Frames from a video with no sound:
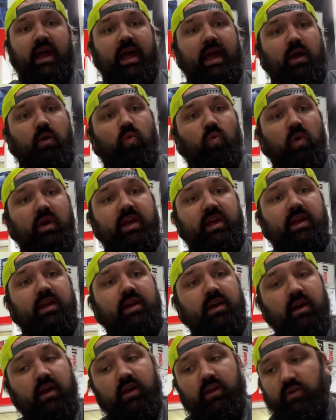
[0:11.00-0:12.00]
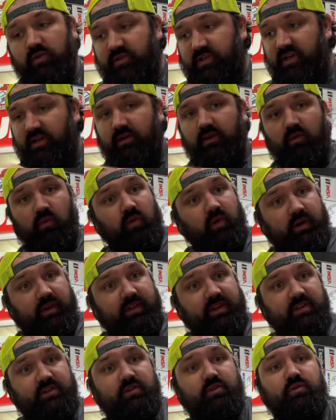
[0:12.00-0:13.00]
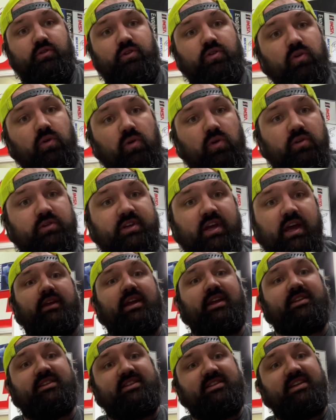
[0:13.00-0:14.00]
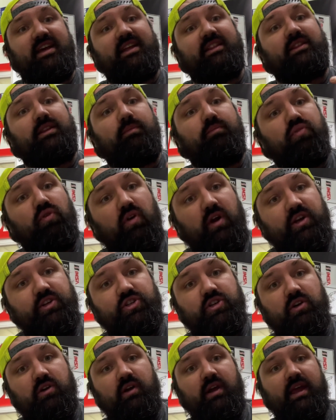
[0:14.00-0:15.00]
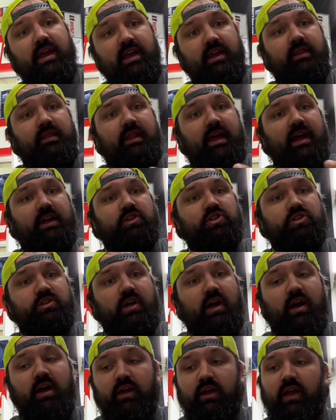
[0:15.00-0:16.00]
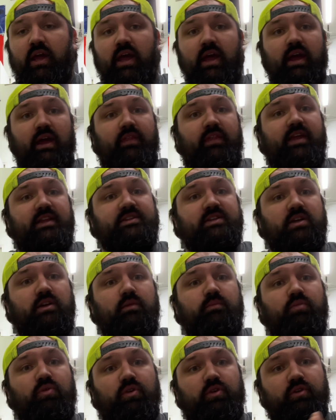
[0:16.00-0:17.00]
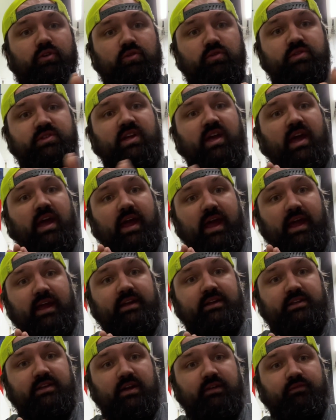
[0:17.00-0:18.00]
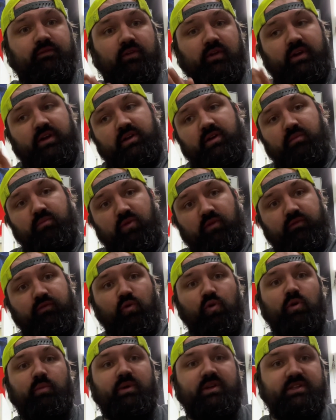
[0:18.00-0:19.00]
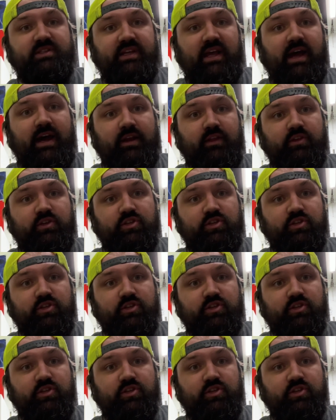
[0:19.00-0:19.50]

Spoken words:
and we, using one of these two tools, can set the pressure in that shock, and that's going to produce a different performance out of the